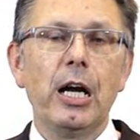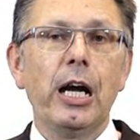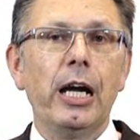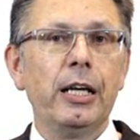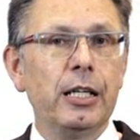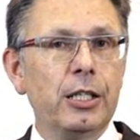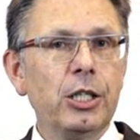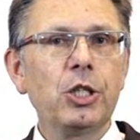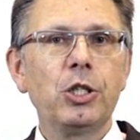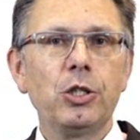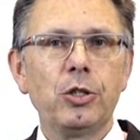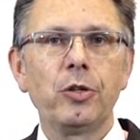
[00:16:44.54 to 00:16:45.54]
In
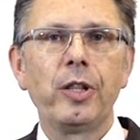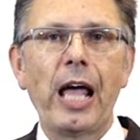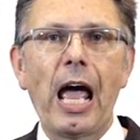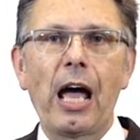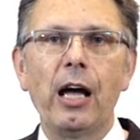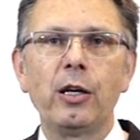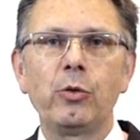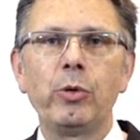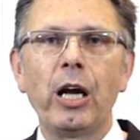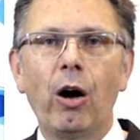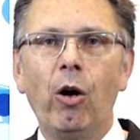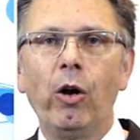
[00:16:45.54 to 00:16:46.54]
addition to that, we
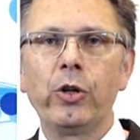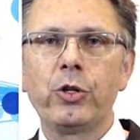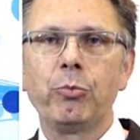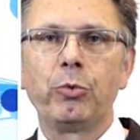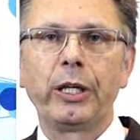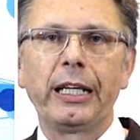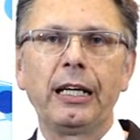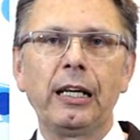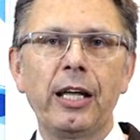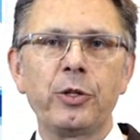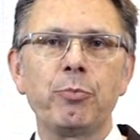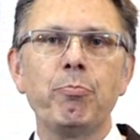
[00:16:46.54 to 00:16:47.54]
are also bringing
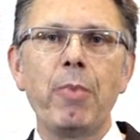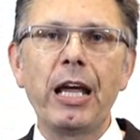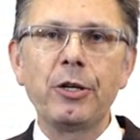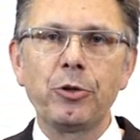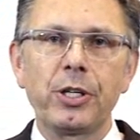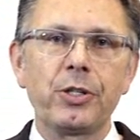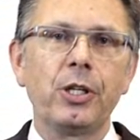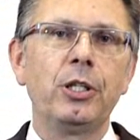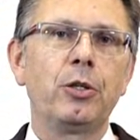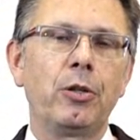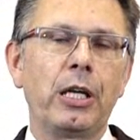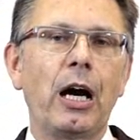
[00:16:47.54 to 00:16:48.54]
less matrix
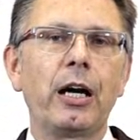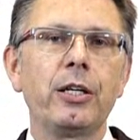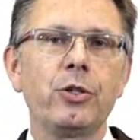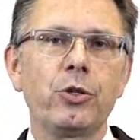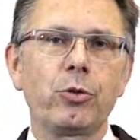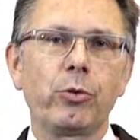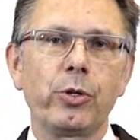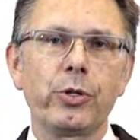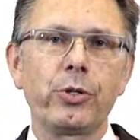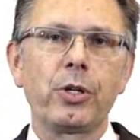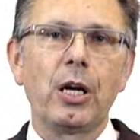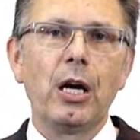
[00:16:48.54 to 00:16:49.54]
into the ion
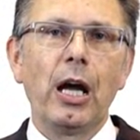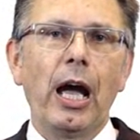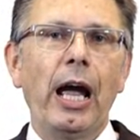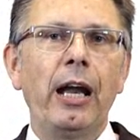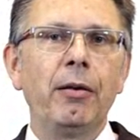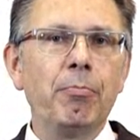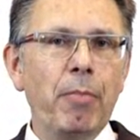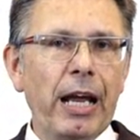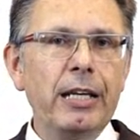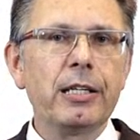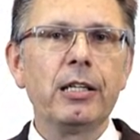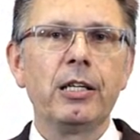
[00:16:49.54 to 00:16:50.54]
source, and
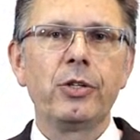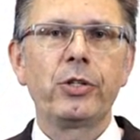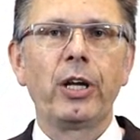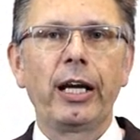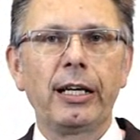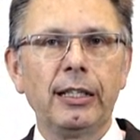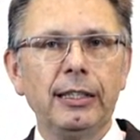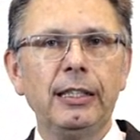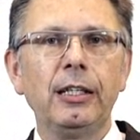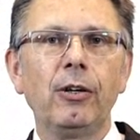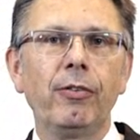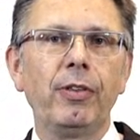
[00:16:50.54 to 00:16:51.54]
maintenance like
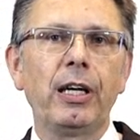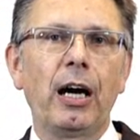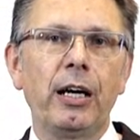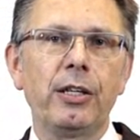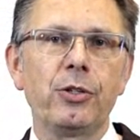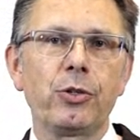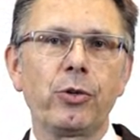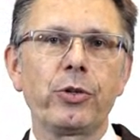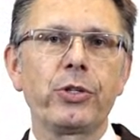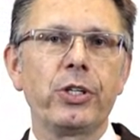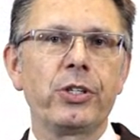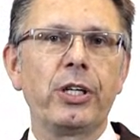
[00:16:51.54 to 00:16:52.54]
cleaning of the ion
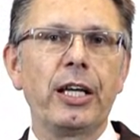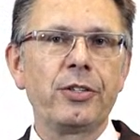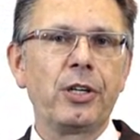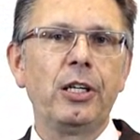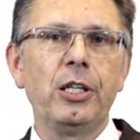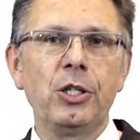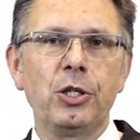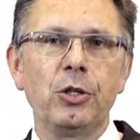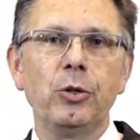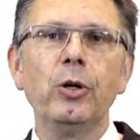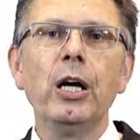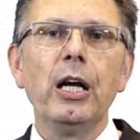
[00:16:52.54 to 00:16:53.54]
source is less an
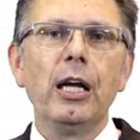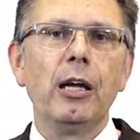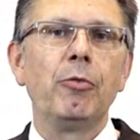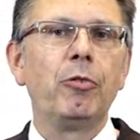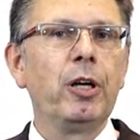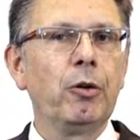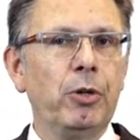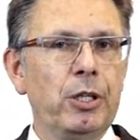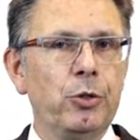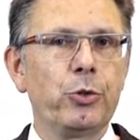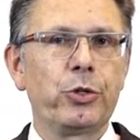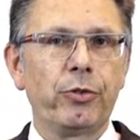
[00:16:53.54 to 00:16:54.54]
issue if we
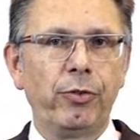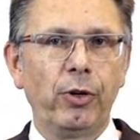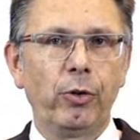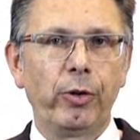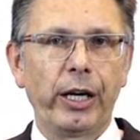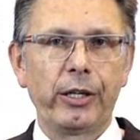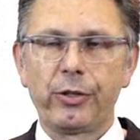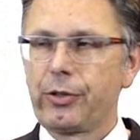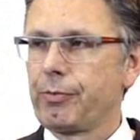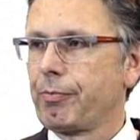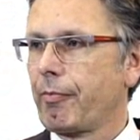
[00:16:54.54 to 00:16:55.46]
reduce the flow rates.